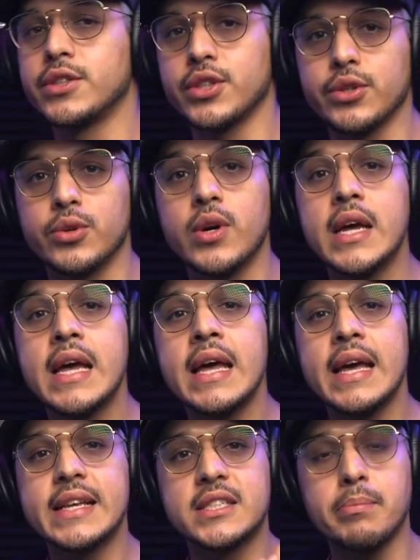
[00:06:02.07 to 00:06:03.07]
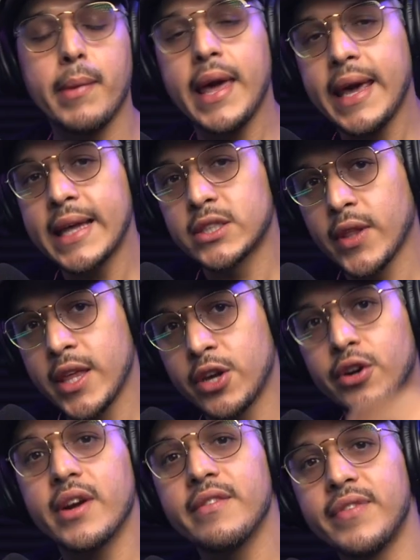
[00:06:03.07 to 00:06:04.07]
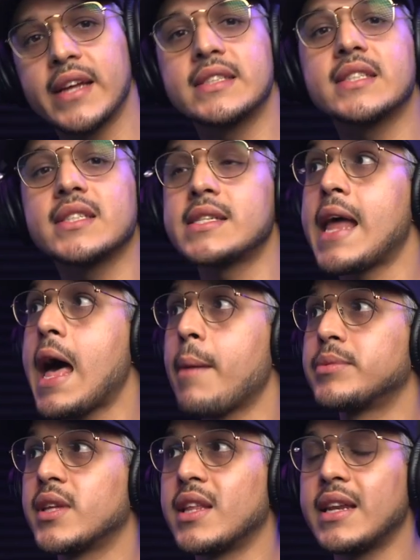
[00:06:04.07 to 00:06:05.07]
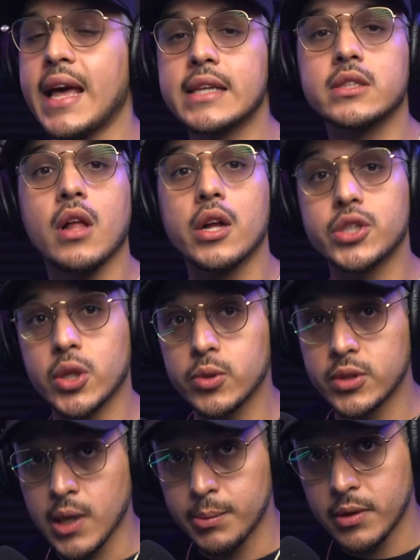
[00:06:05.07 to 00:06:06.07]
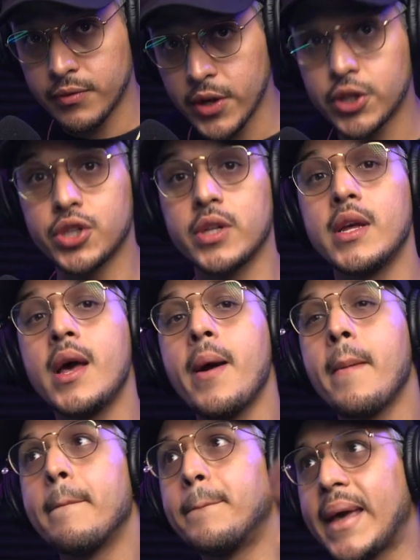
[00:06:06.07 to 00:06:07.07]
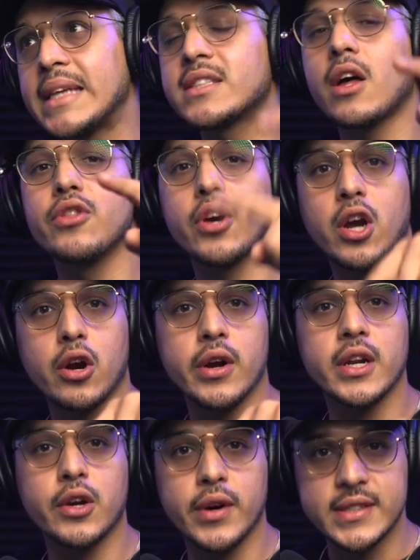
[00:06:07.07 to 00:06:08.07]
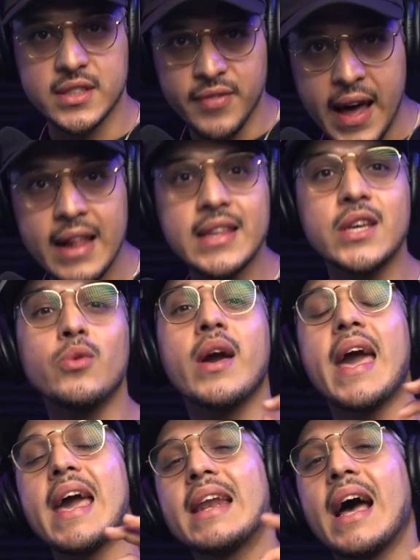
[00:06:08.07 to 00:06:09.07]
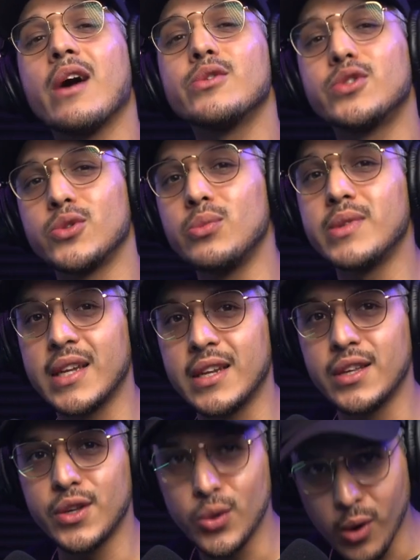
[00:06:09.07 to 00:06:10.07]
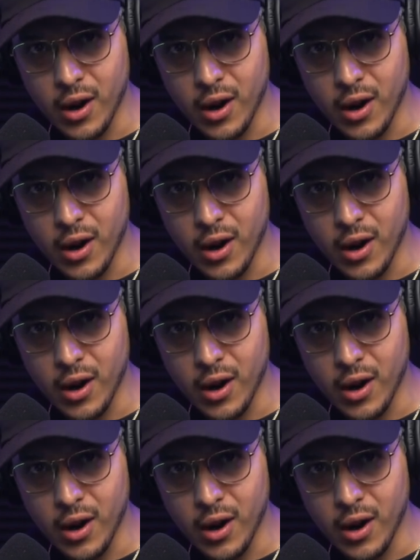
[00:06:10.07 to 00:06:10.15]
do is make it so that your events snap to the next logical subdivision based on the current grid's value and how zoomed in you